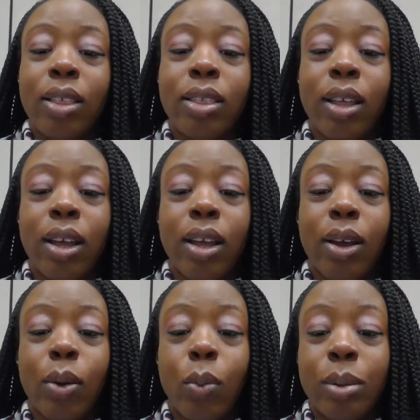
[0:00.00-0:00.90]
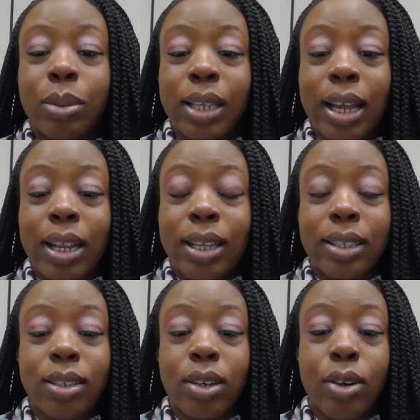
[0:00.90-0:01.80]
The website
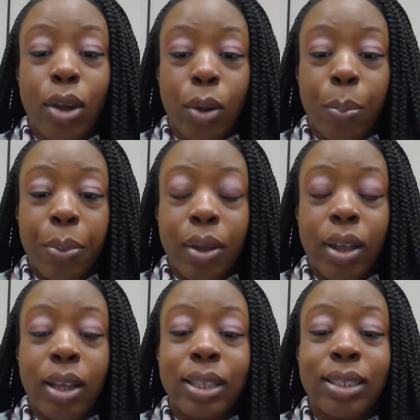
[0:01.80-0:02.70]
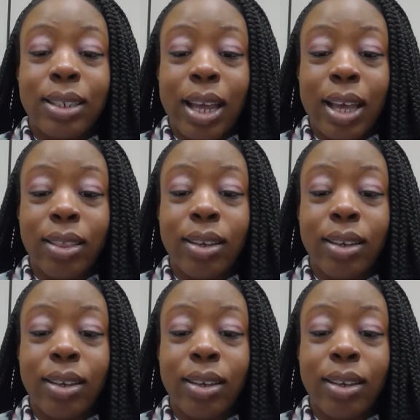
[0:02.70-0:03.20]
is dopesteth,